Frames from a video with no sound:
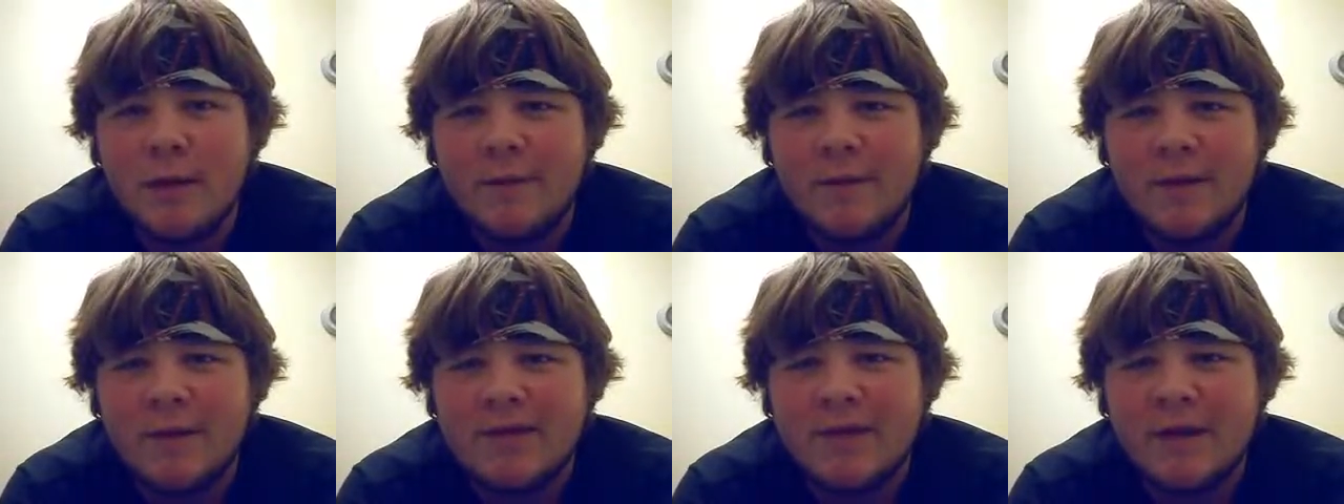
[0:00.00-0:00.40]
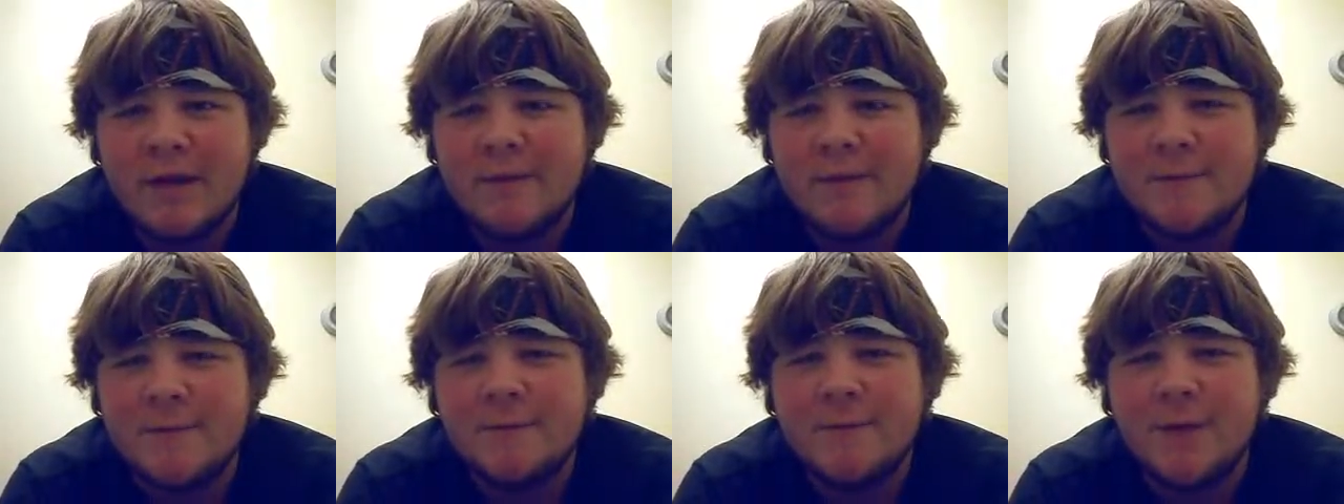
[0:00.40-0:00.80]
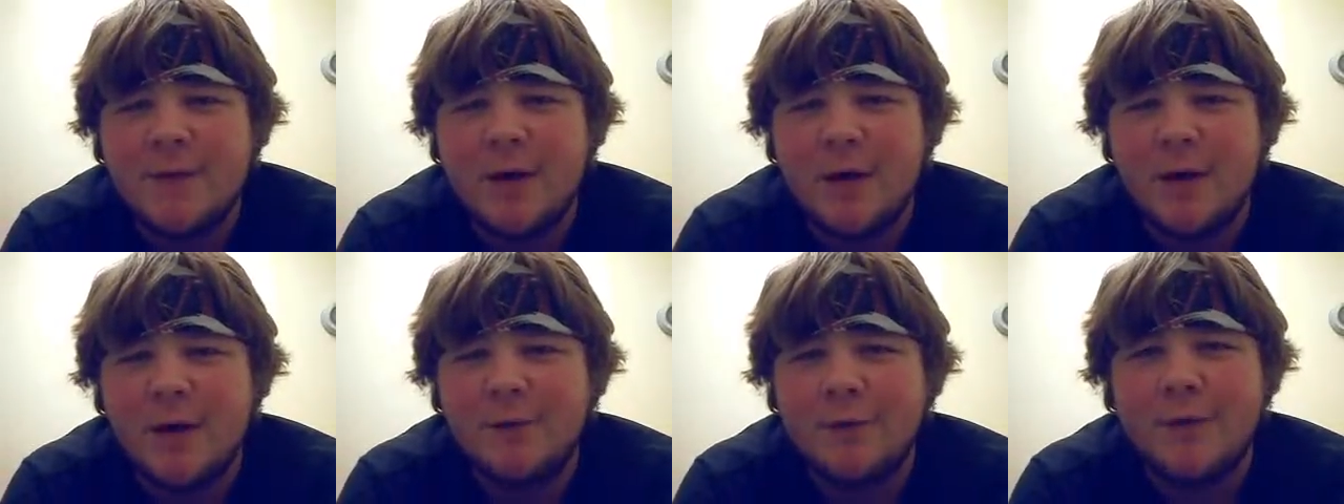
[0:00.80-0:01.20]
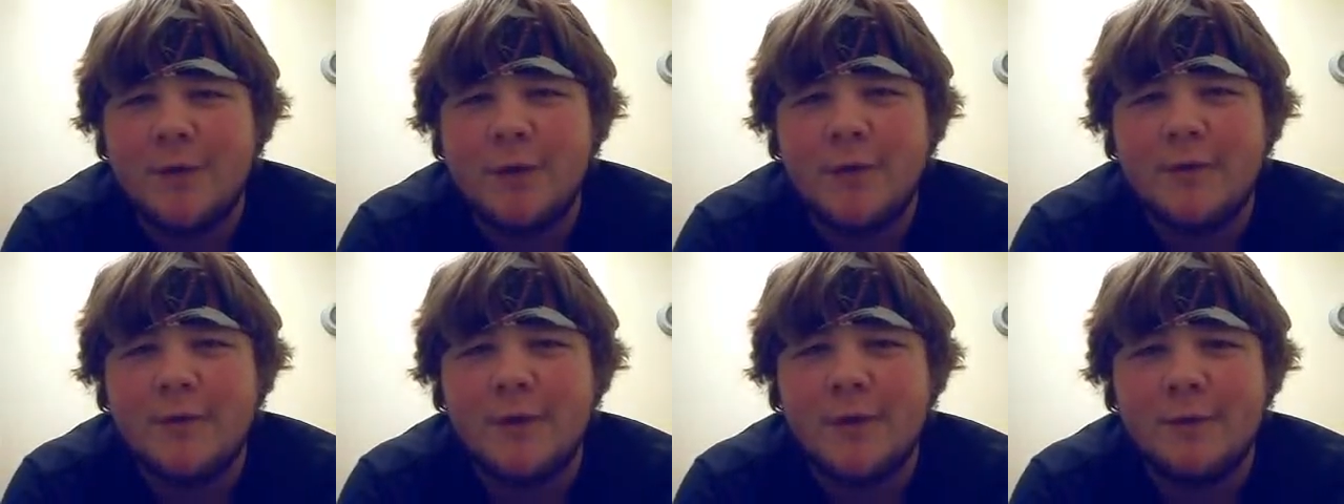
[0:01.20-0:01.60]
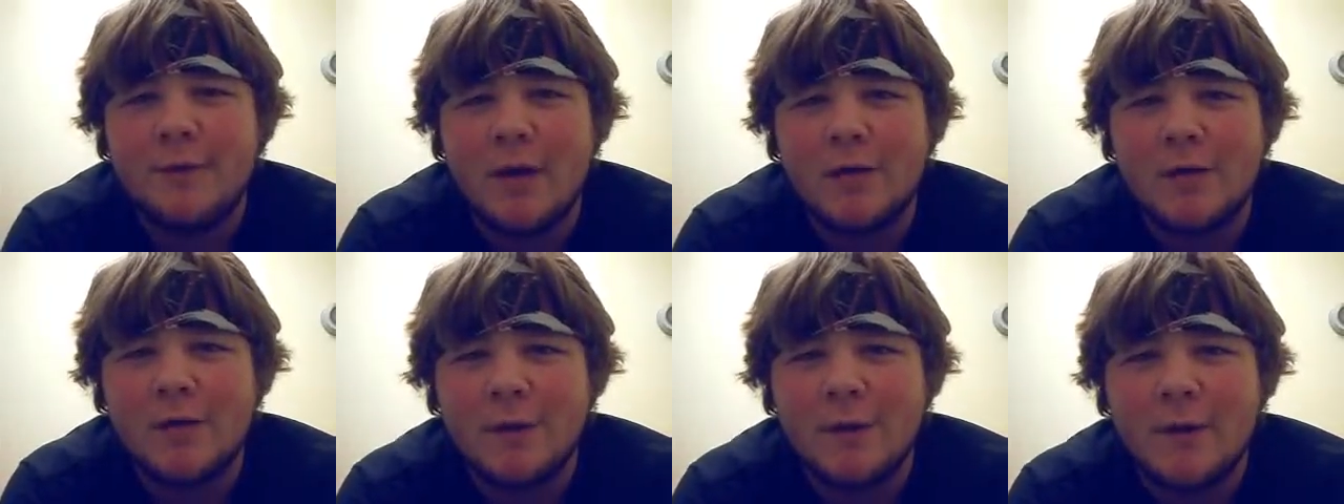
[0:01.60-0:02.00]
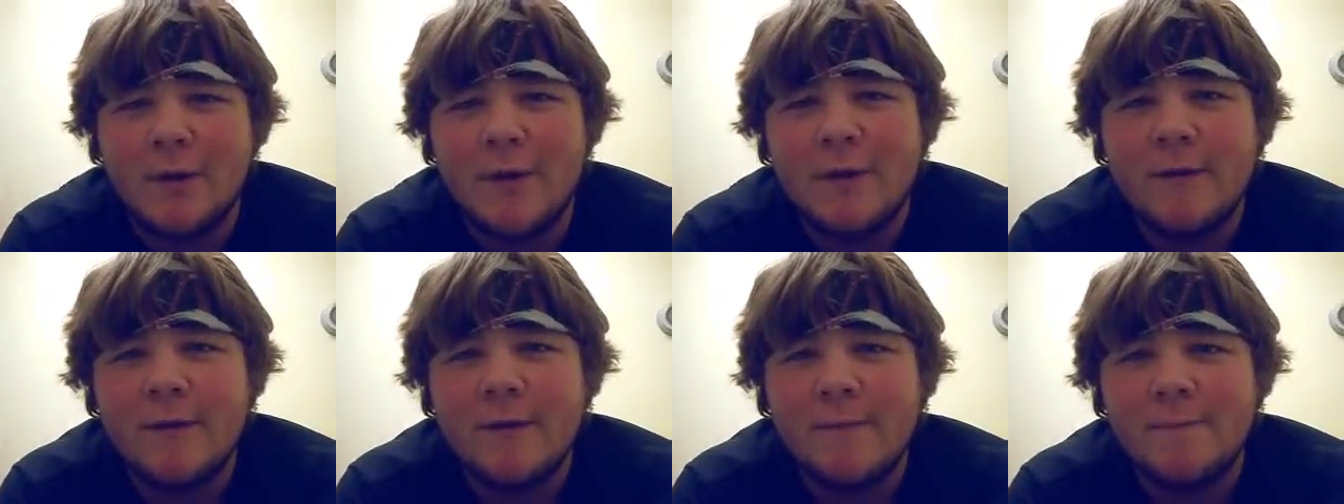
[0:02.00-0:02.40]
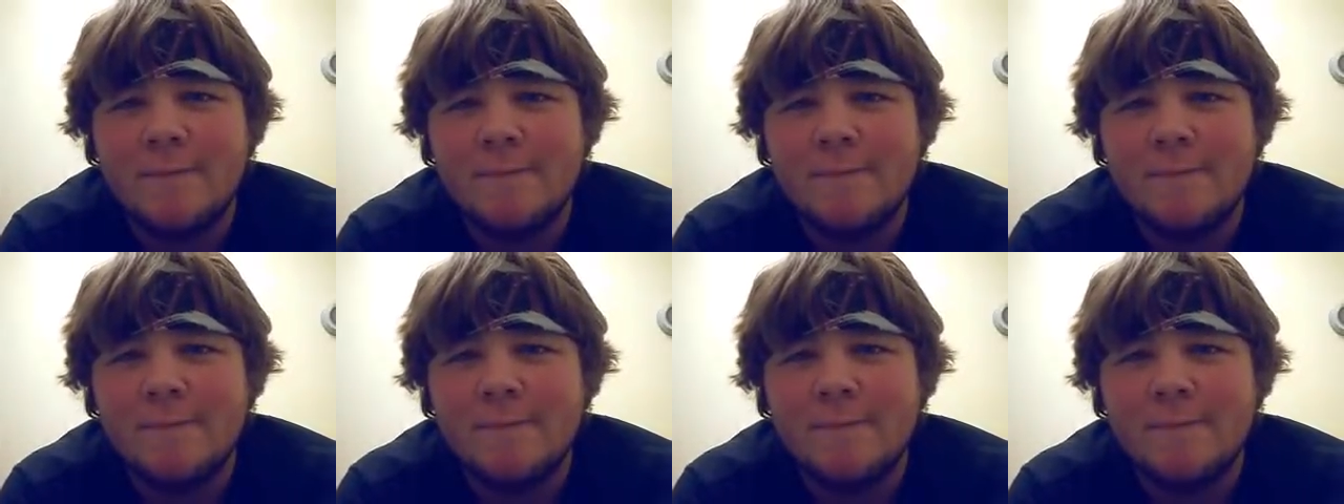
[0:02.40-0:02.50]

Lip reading: and they said, "I don't know if I'd rather